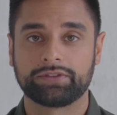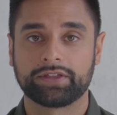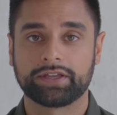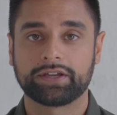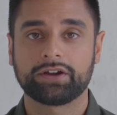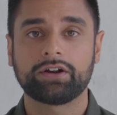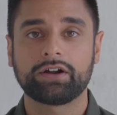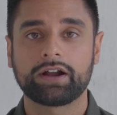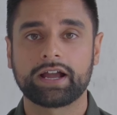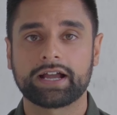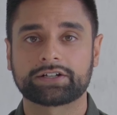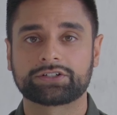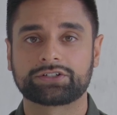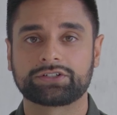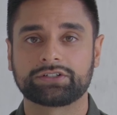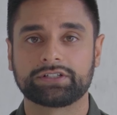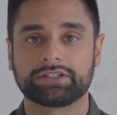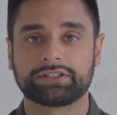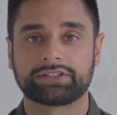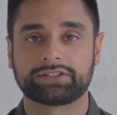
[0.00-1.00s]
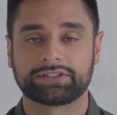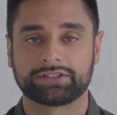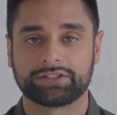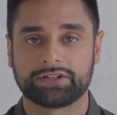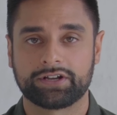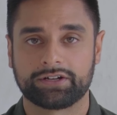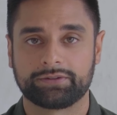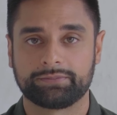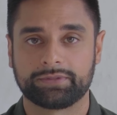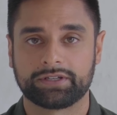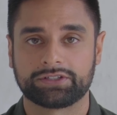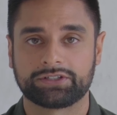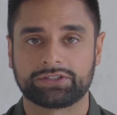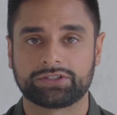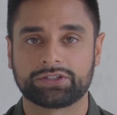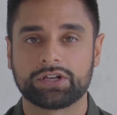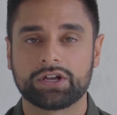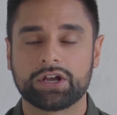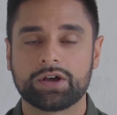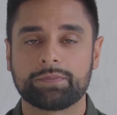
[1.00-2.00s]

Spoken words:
they are actually synonymous.